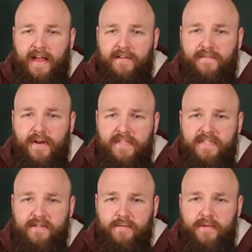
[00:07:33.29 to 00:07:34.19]
And
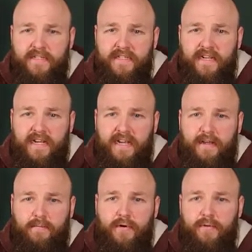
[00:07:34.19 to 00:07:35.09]
Franz was
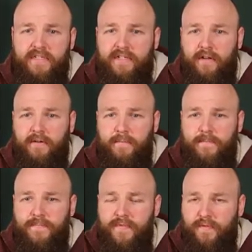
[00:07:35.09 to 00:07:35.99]
a brewer's son
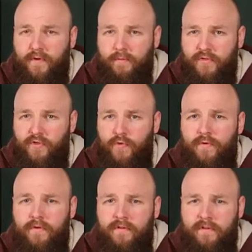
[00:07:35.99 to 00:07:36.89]
from
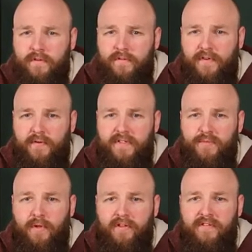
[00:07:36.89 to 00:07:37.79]
Zuun, eh, a very
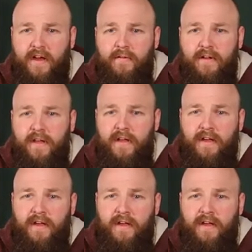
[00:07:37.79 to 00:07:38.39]
small town,